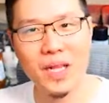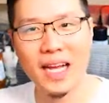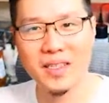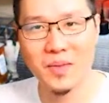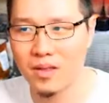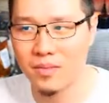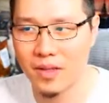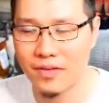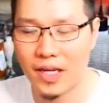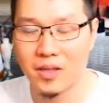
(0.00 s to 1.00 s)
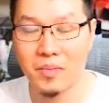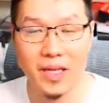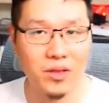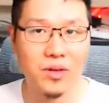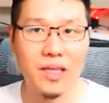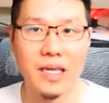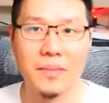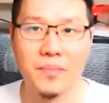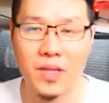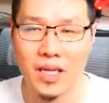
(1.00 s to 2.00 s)
ask if I can mentor
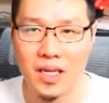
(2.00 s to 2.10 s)
them,